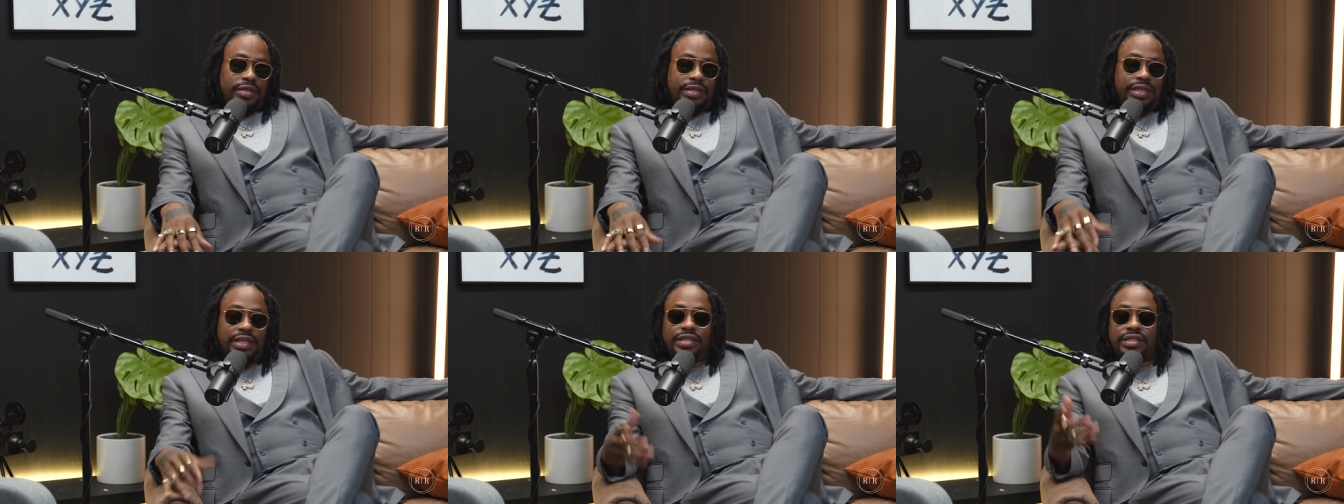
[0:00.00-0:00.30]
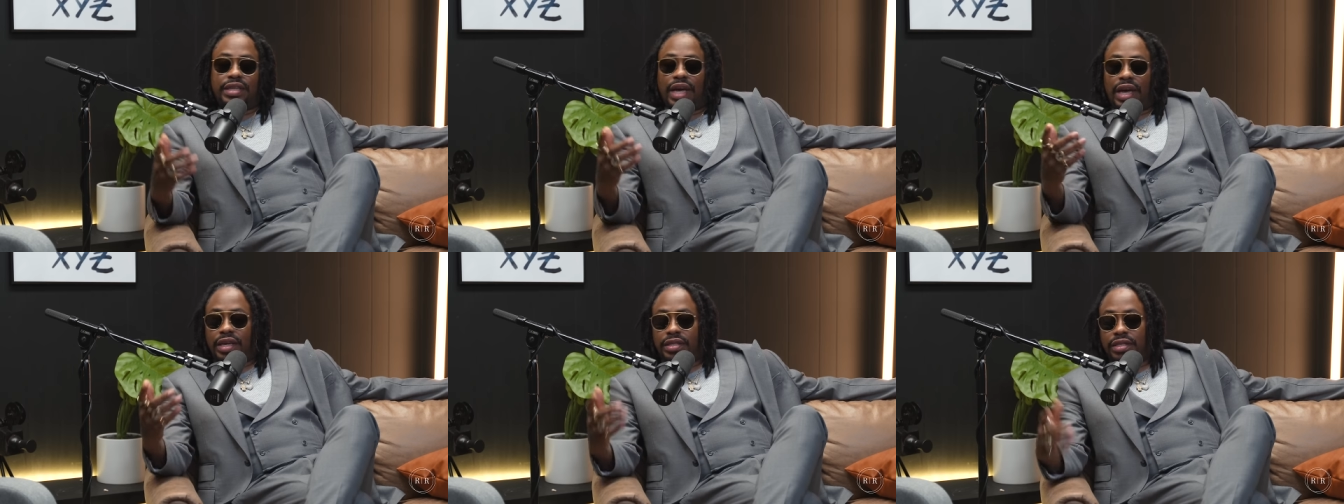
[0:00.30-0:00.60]
These
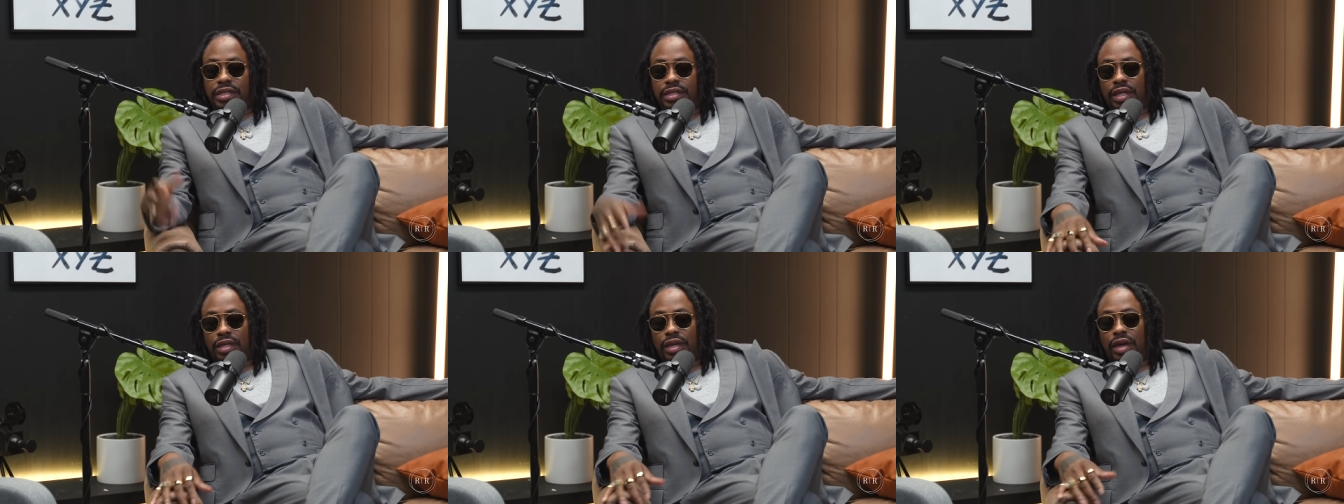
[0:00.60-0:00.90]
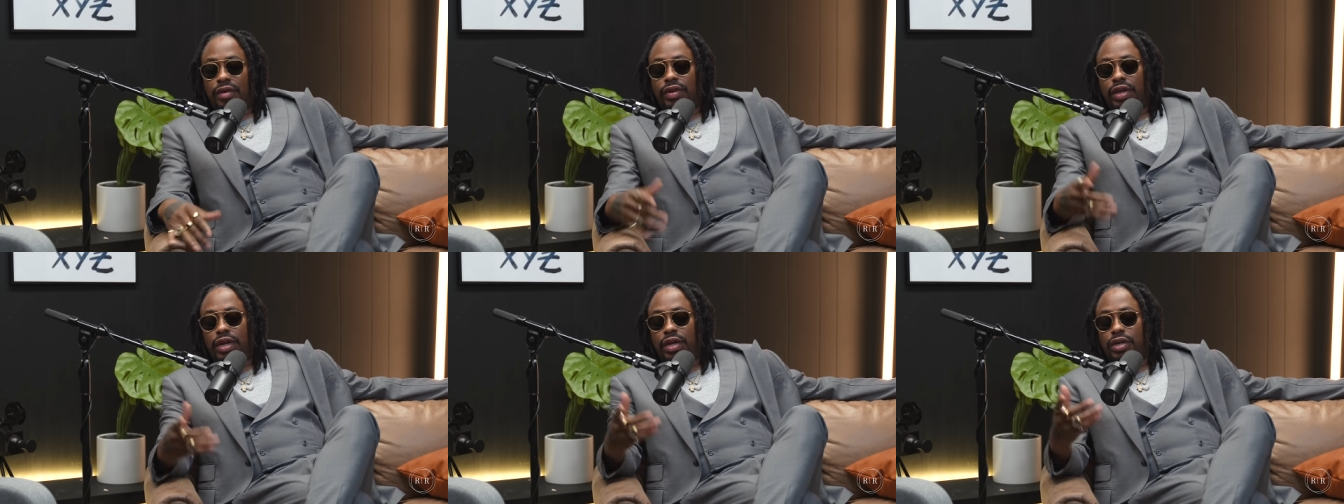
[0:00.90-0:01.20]
days is the
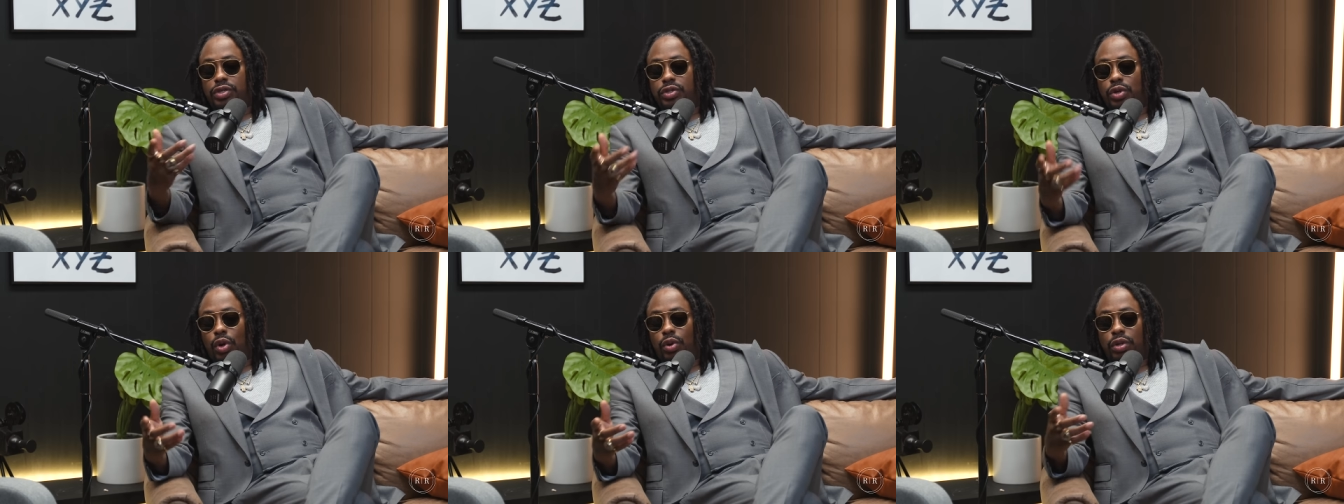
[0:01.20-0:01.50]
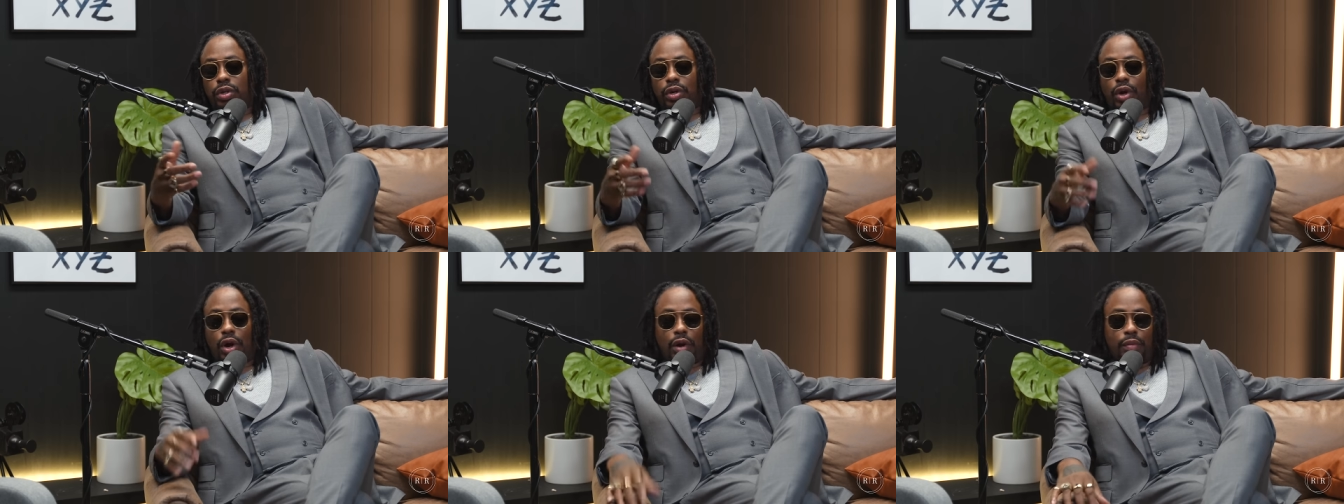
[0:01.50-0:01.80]
love king of soul
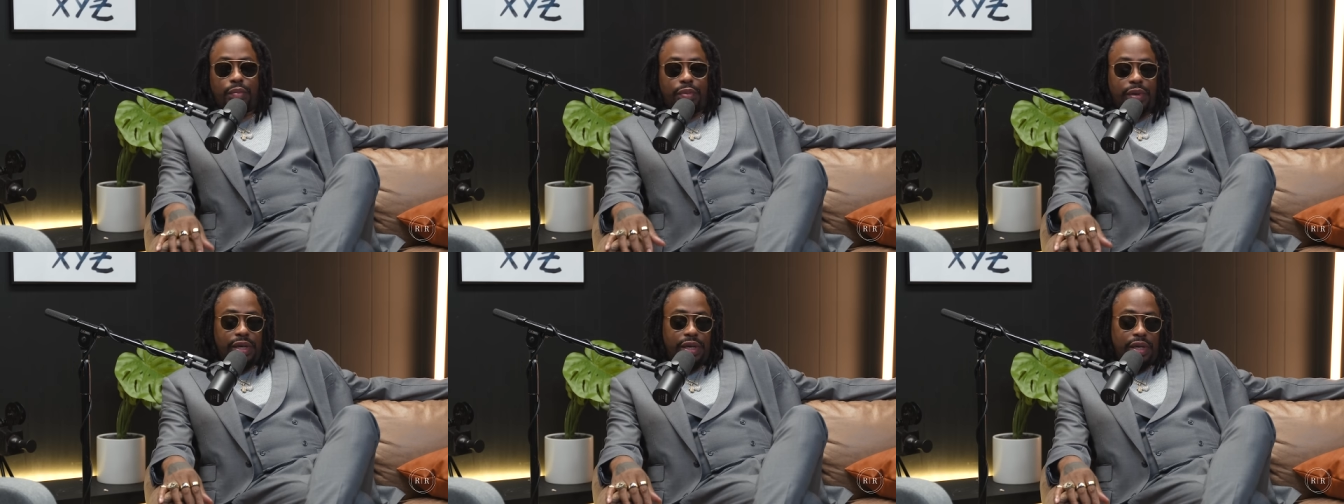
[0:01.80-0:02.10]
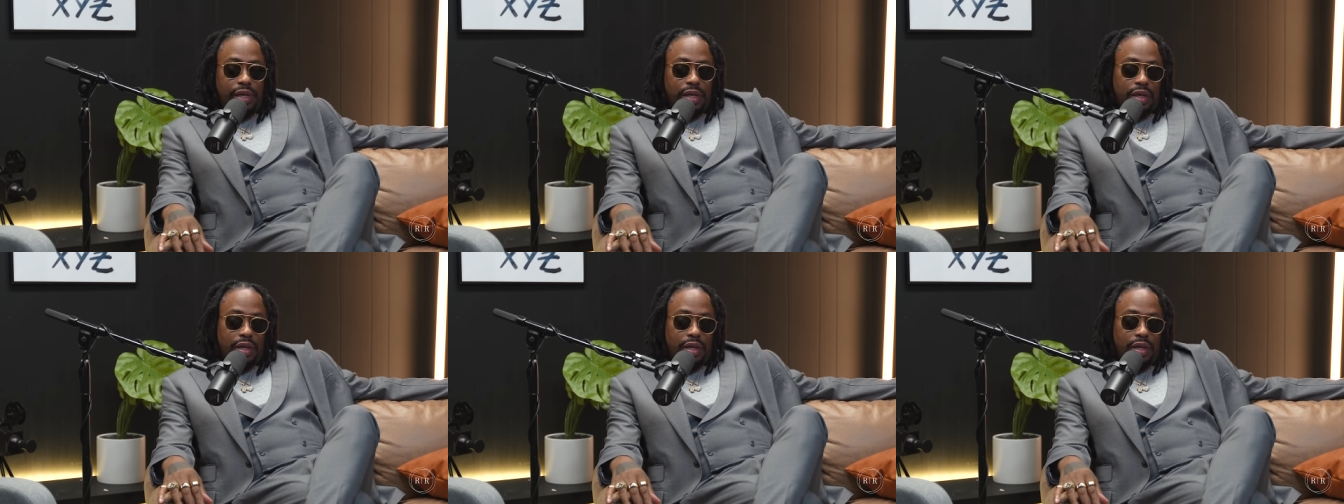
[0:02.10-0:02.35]
and R&B.